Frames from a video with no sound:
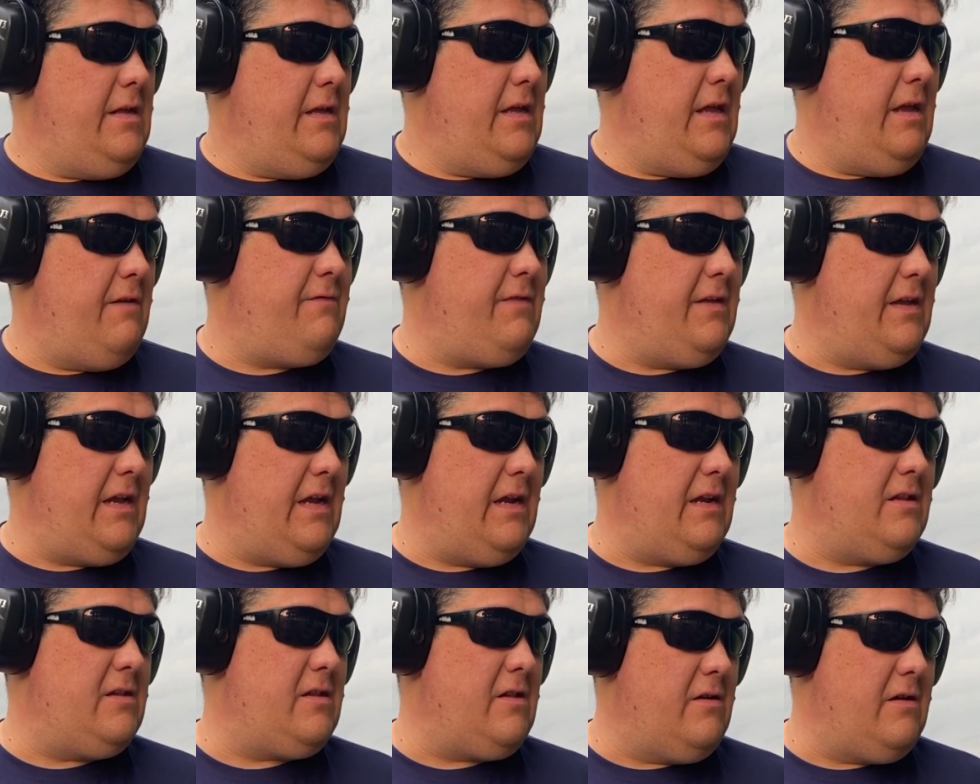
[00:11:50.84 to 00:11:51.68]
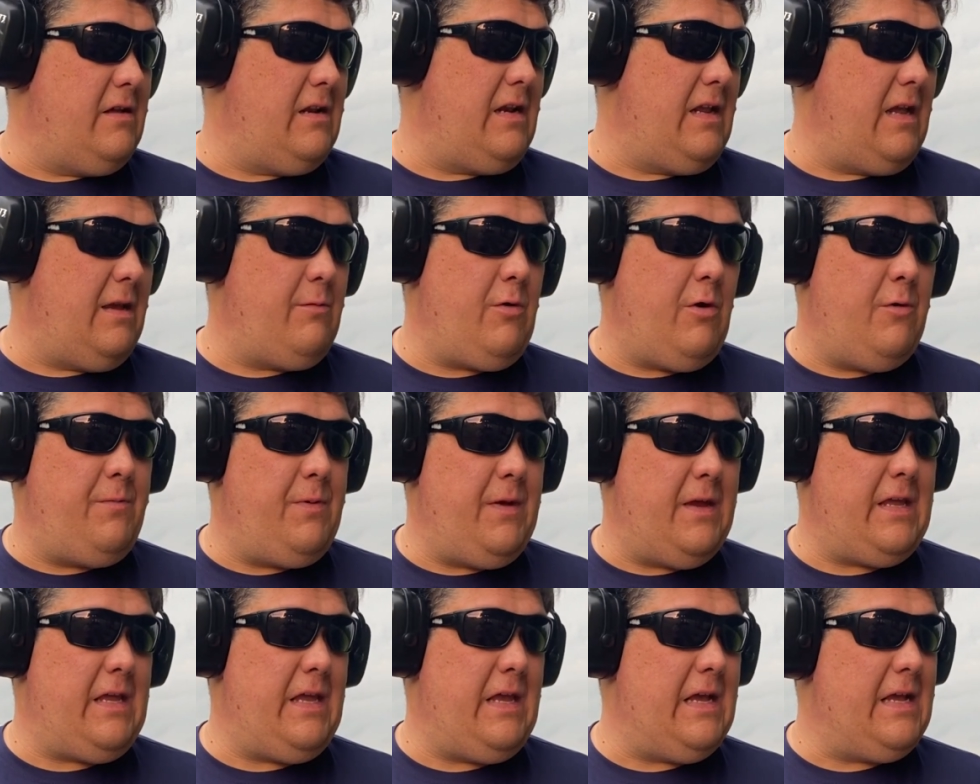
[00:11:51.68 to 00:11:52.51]
If the gun is a little ammo
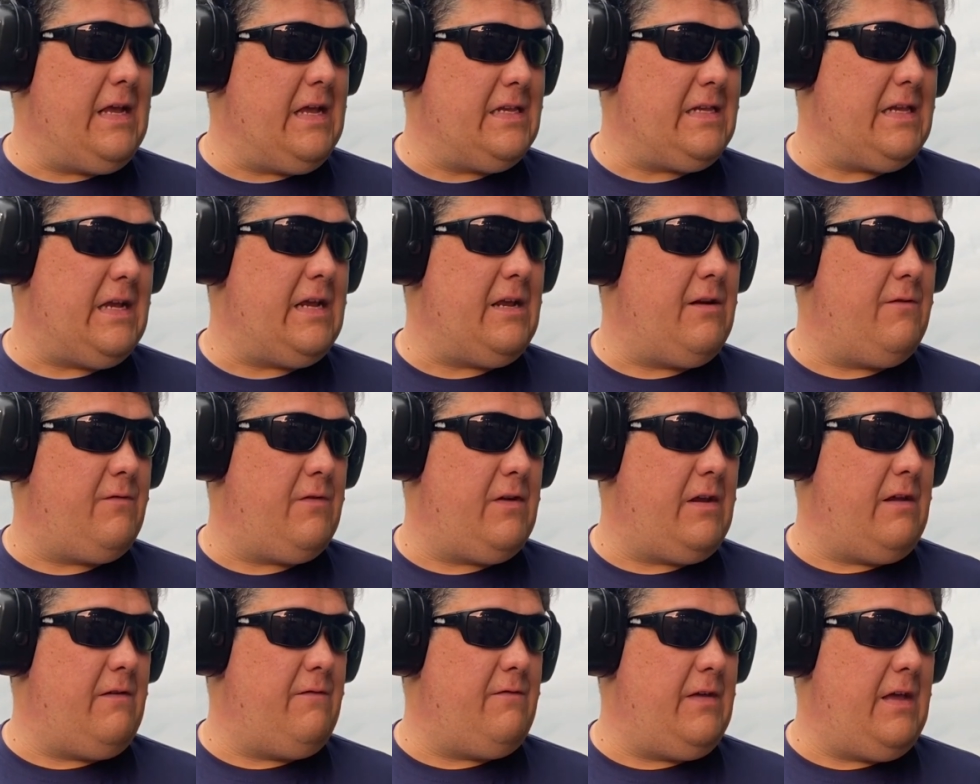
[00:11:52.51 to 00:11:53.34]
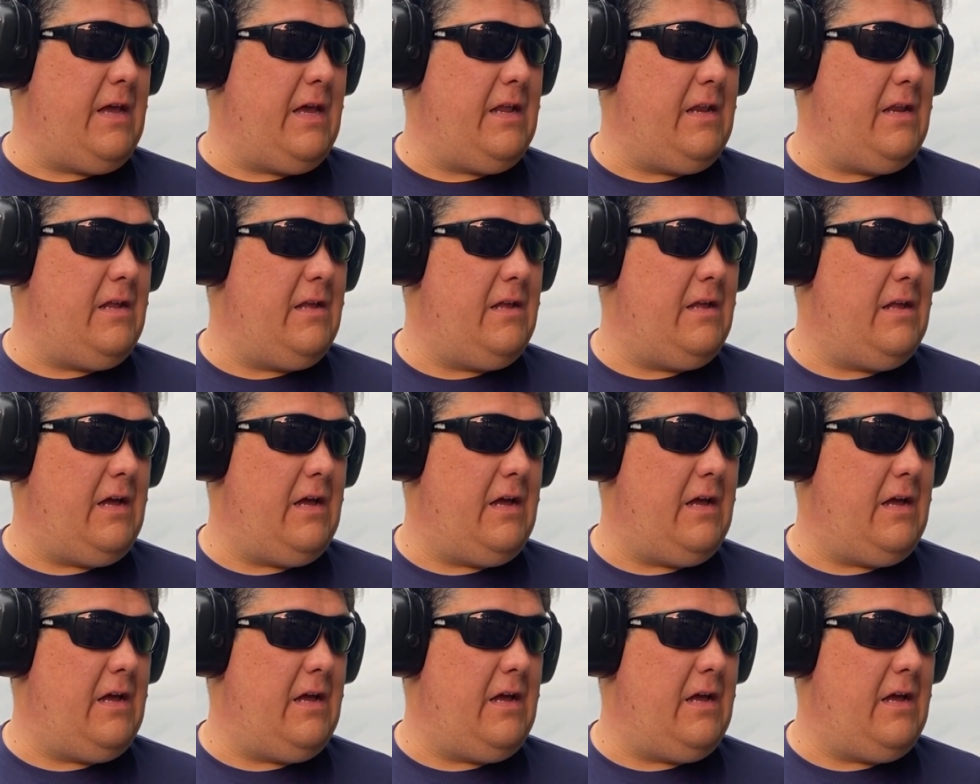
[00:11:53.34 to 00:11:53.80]
picky, I guess I can forgive that.